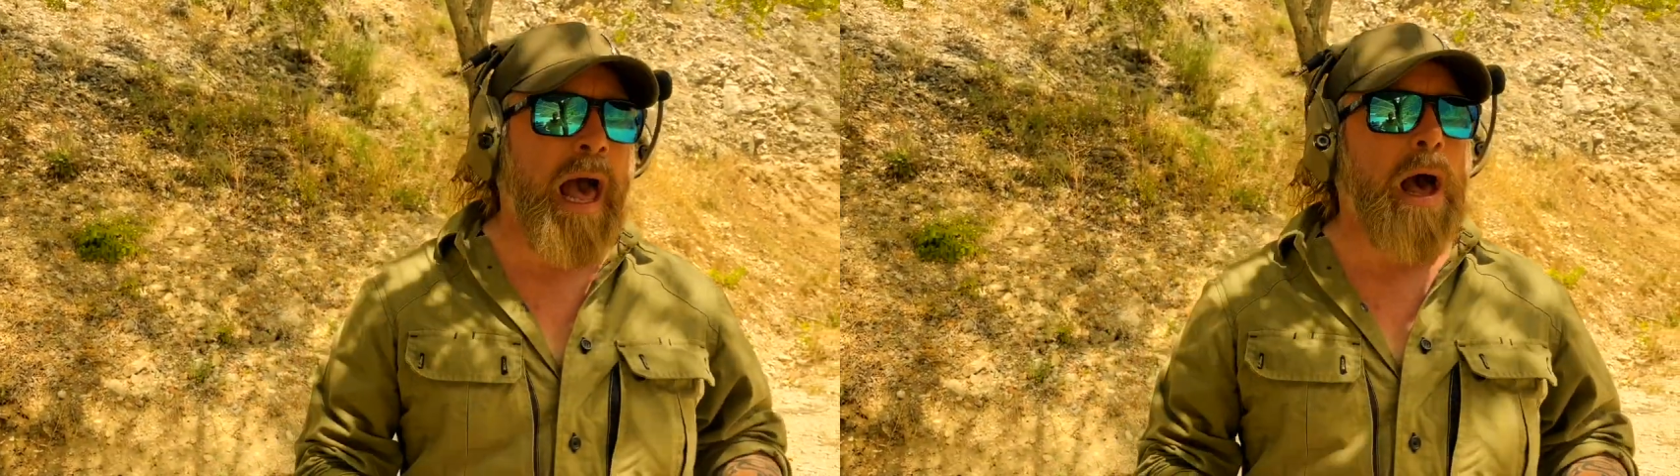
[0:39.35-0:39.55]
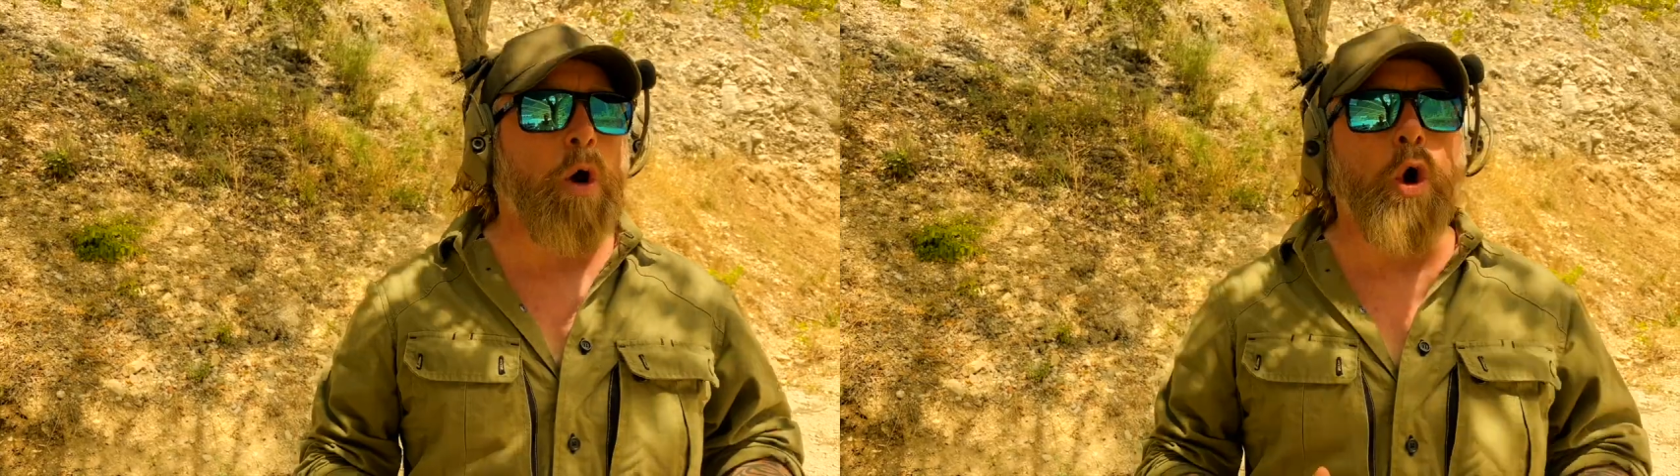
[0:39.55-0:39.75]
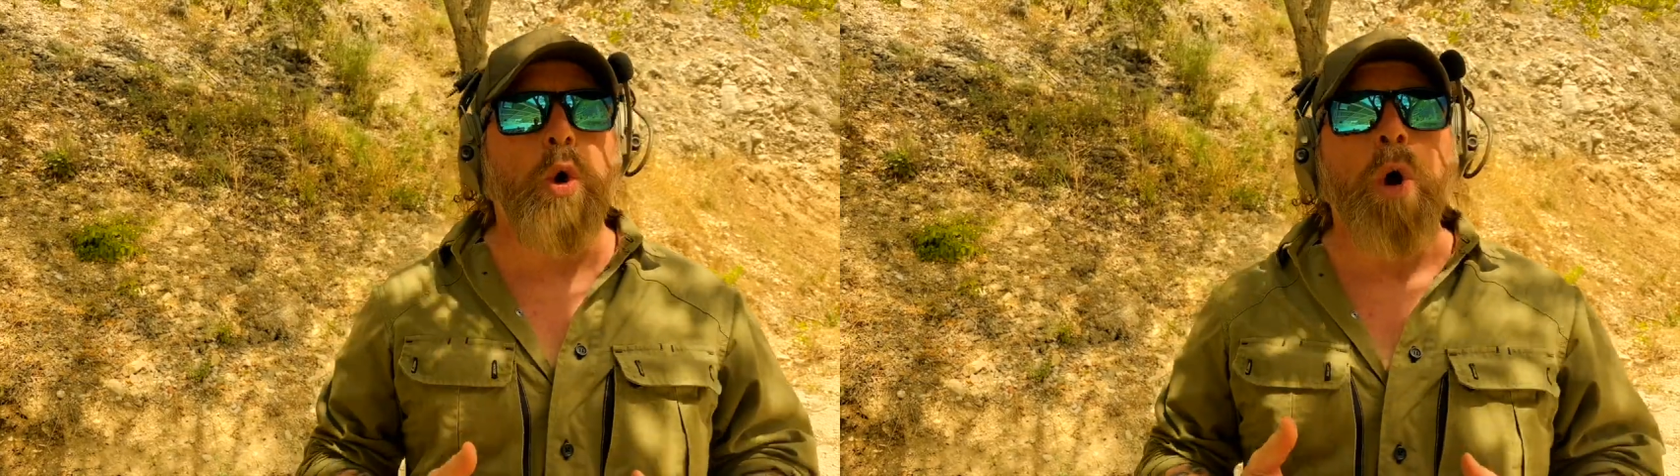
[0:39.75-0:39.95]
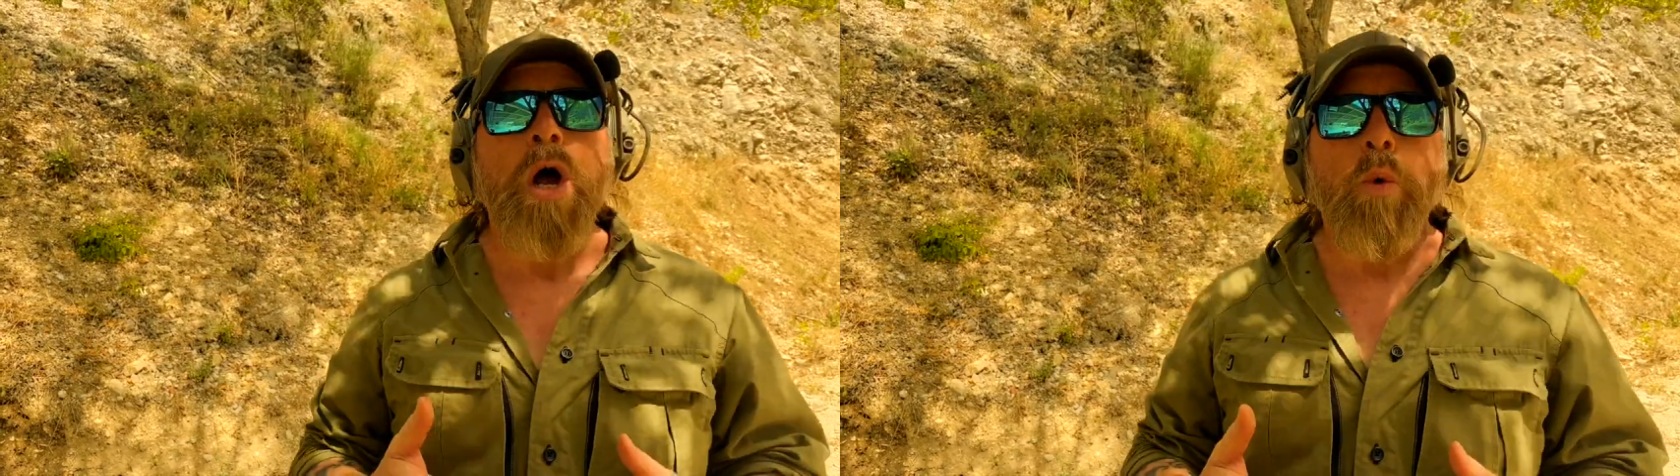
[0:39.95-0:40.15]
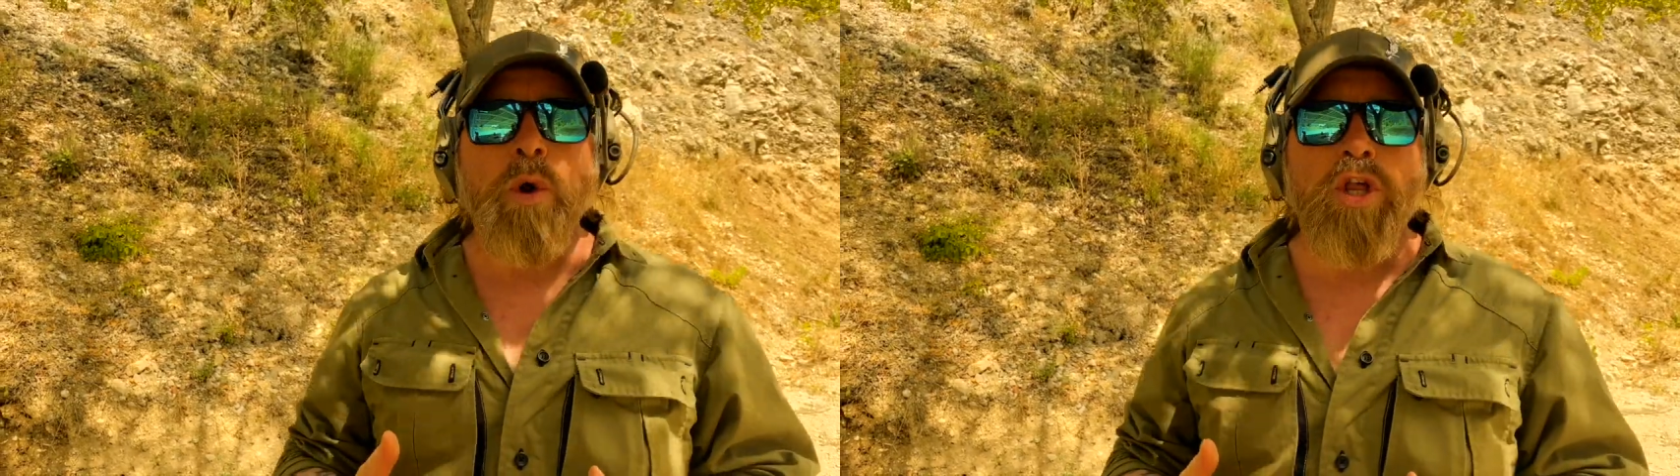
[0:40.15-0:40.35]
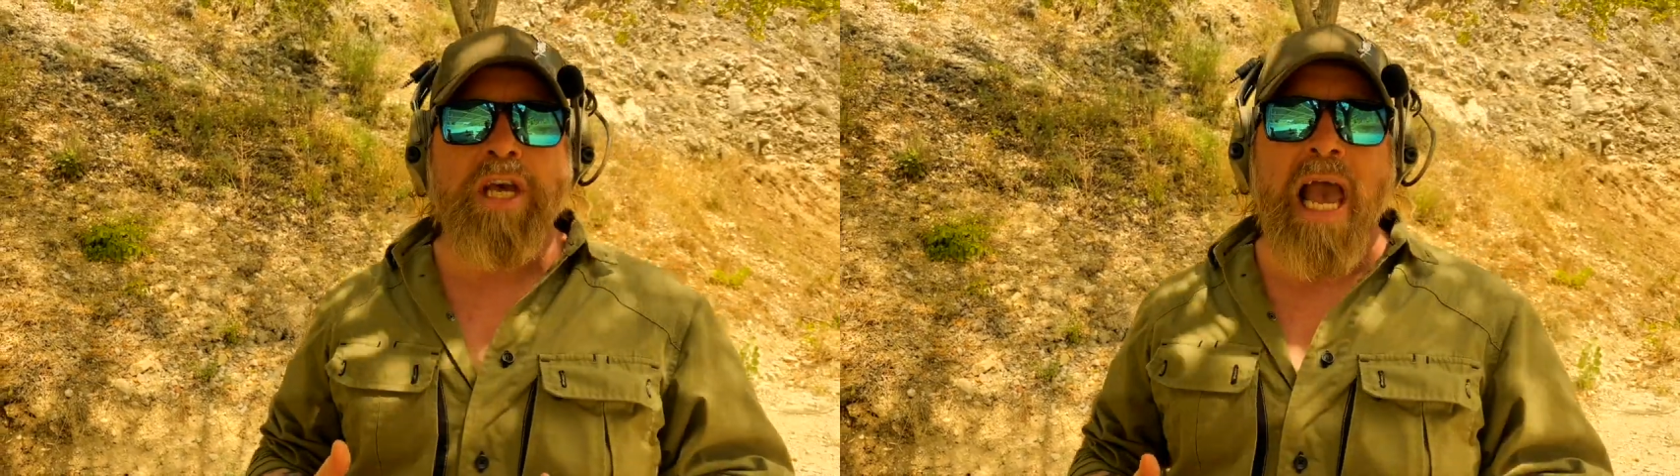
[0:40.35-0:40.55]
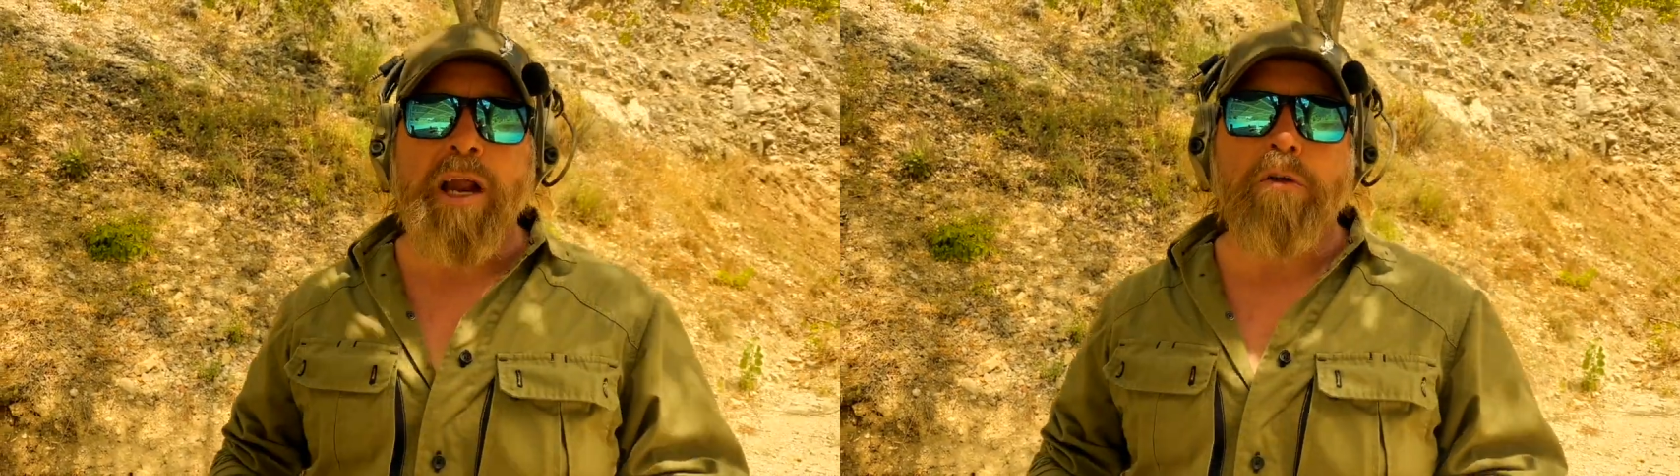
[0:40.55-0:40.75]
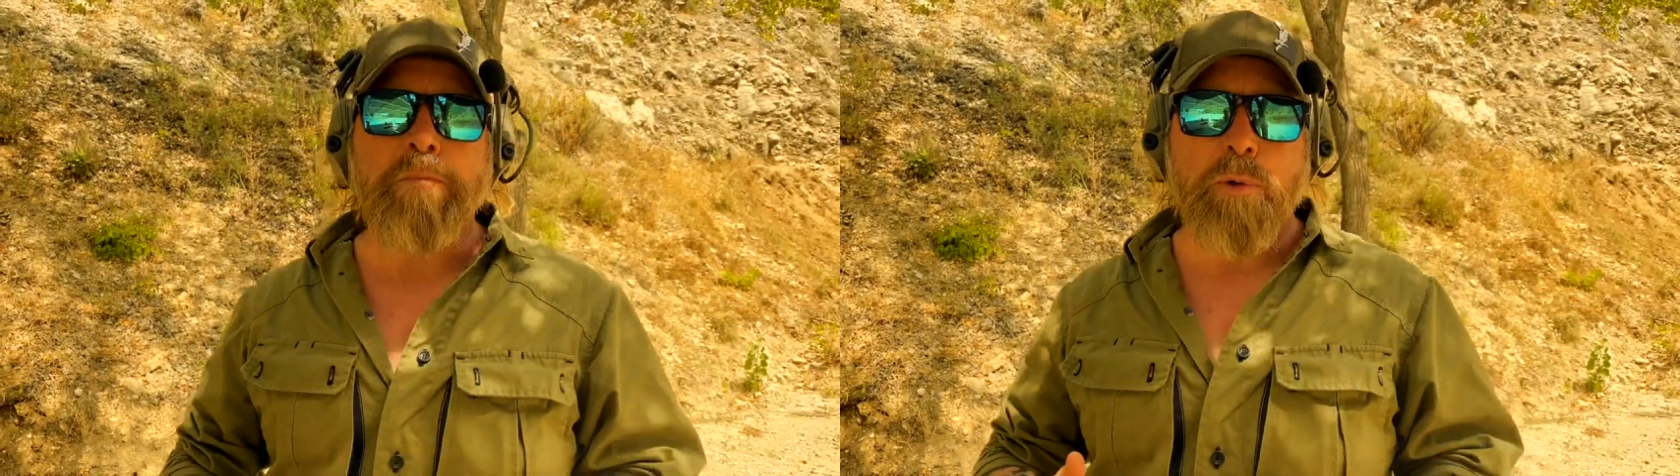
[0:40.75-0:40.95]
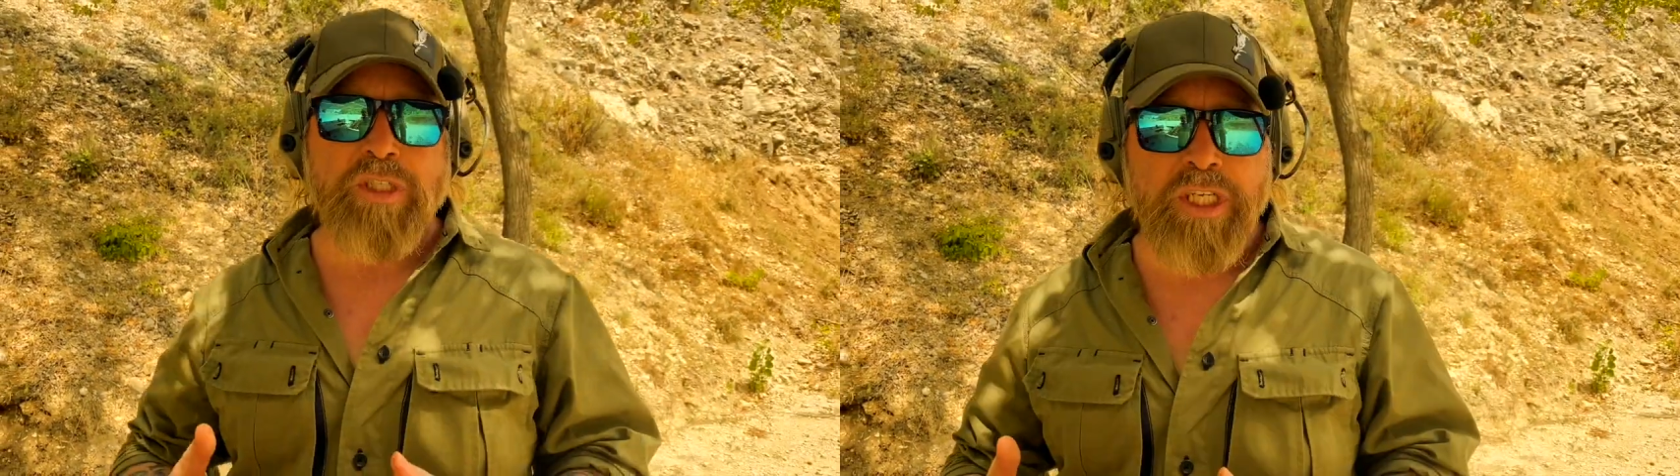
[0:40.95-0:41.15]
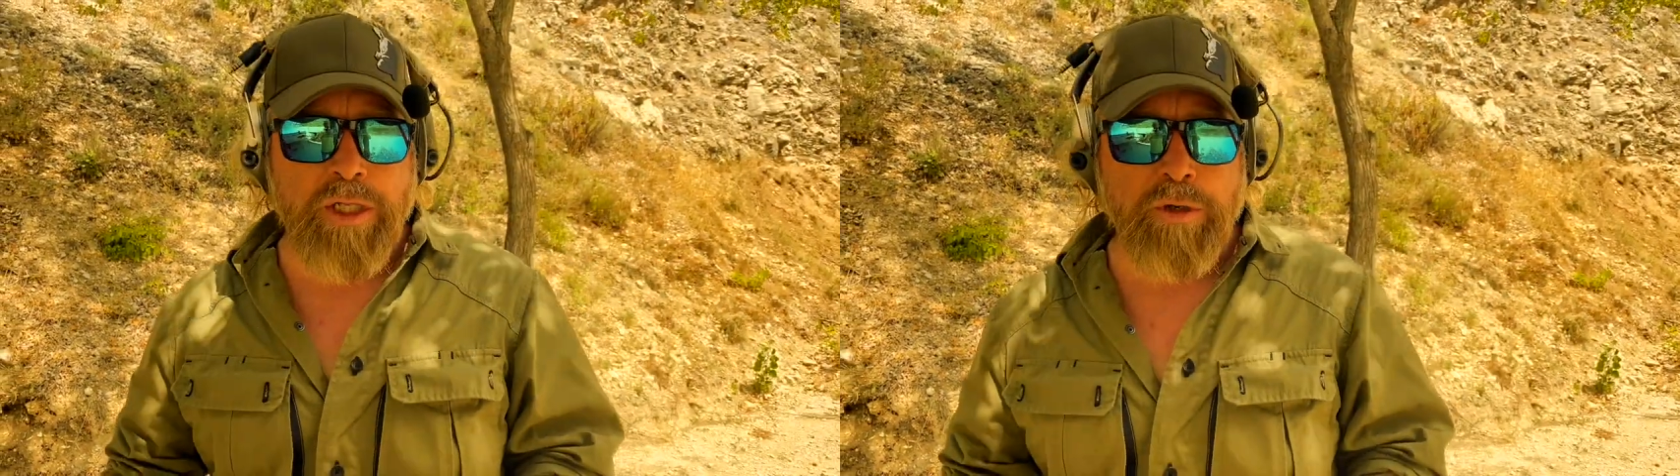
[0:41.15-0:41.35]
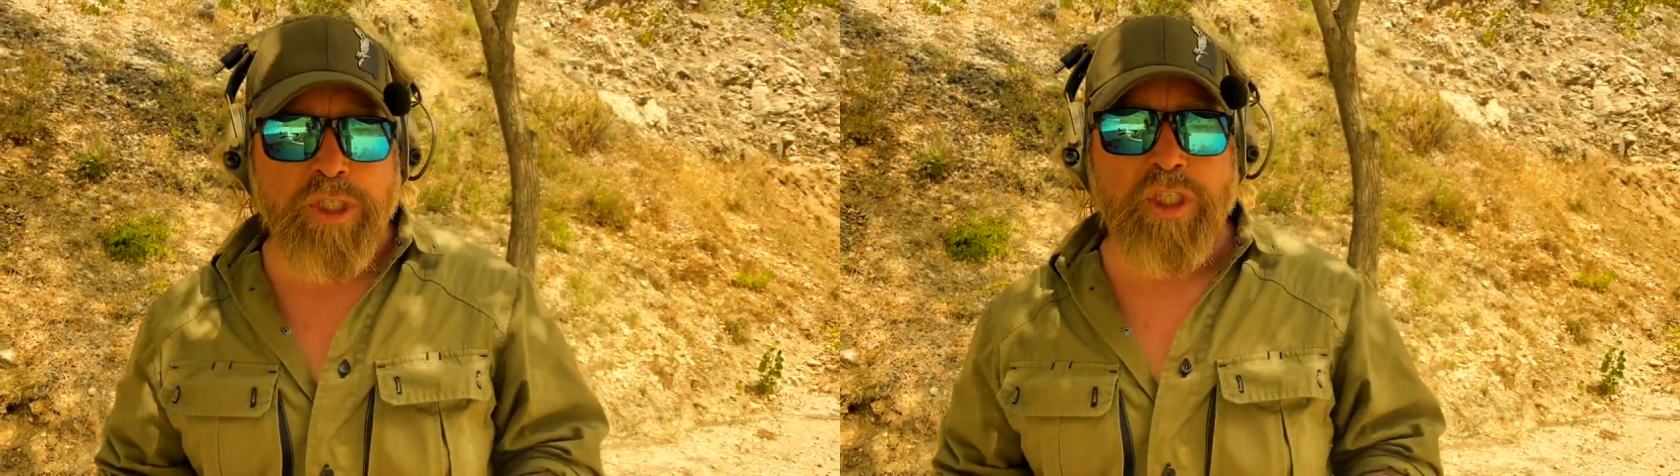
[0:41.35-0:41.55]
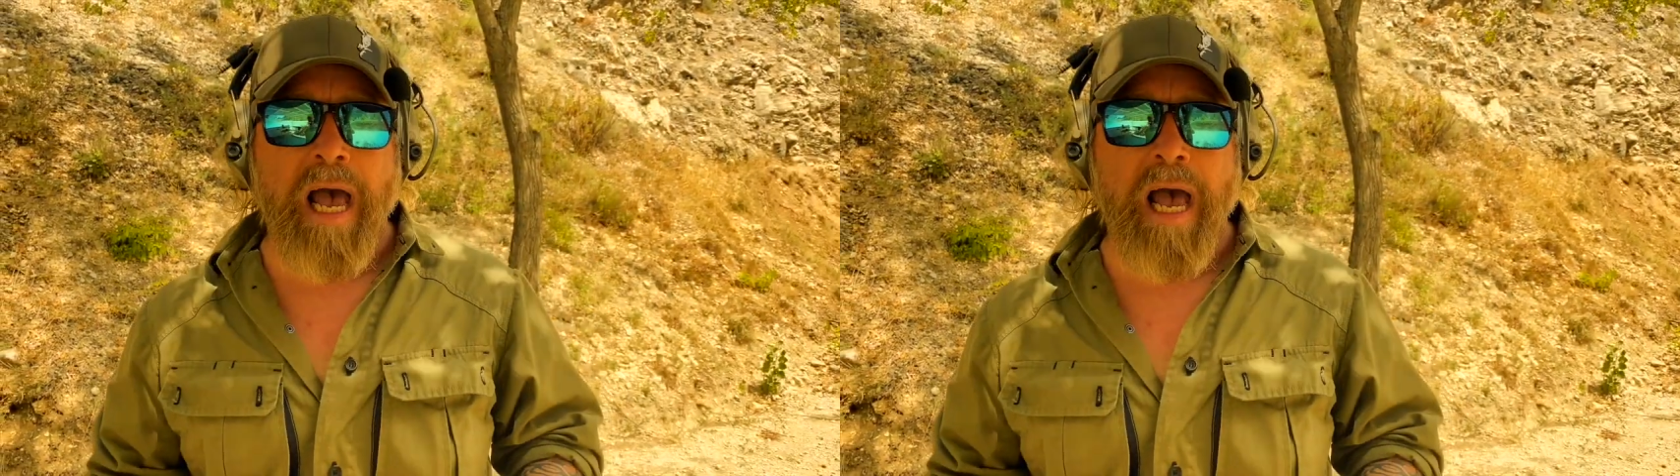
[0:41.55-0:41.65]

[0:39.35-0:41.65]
or which kind of procedures